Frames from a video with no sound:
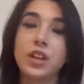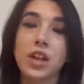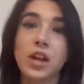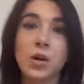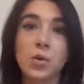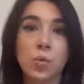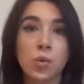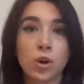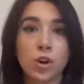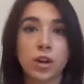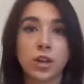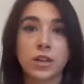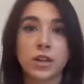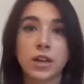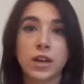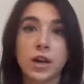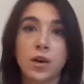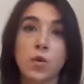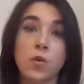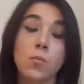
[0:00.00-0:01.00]
And we're gonna
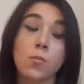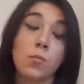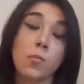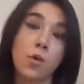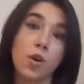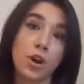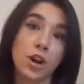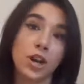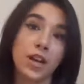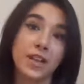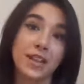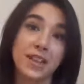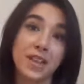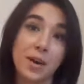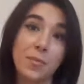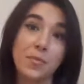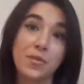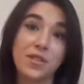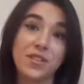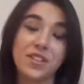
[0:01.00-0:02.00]
go more in
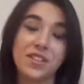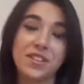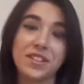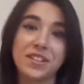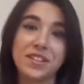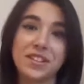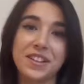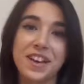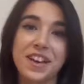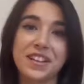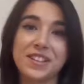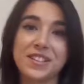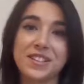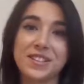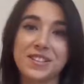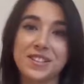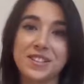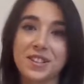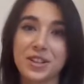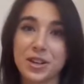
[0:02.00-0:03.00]
depth in the
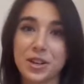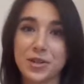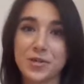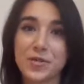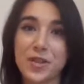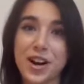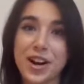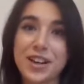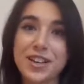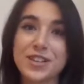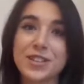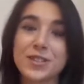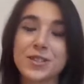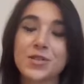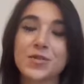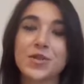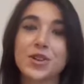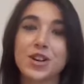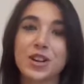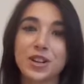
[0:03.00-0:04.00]
next advice
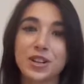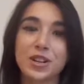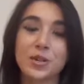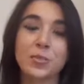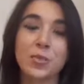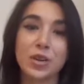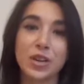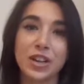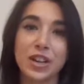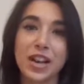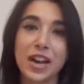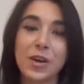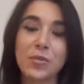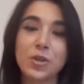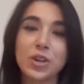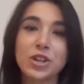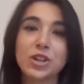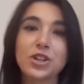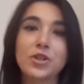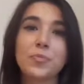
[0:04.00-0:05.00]
regarding body
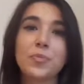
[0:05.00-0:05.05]
language.